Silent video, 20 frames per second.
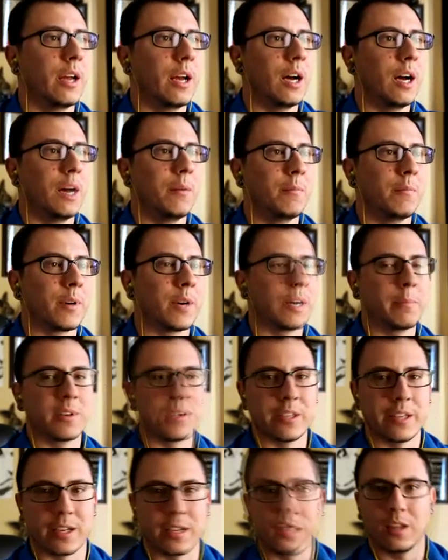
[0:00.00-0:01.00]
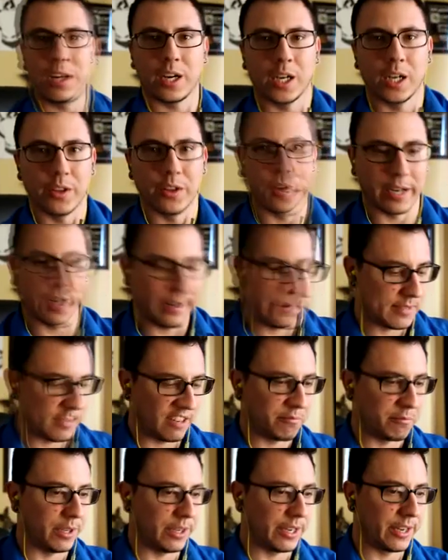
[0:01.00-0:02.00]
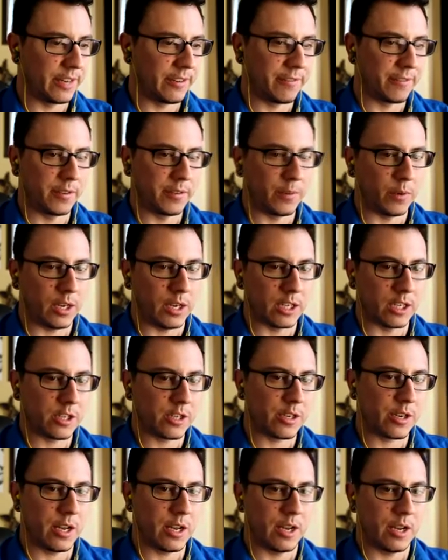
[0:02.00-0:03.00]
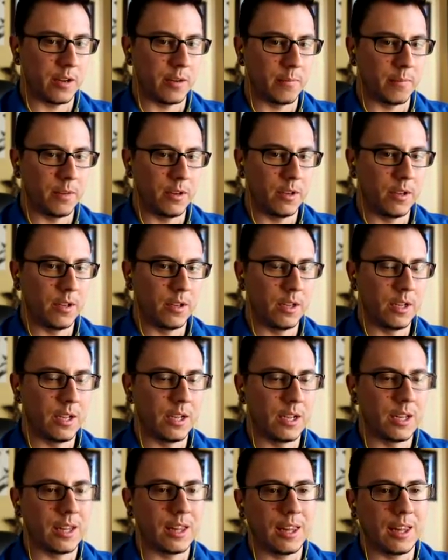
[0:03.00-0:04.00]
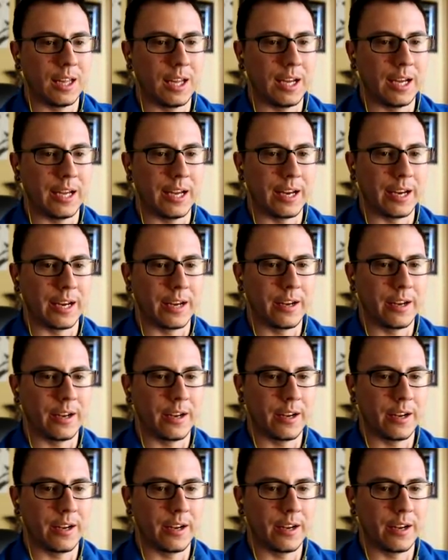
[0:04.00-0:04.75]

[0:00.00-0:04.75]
Um, very much like a lot of other games I've played if you've watched, um, like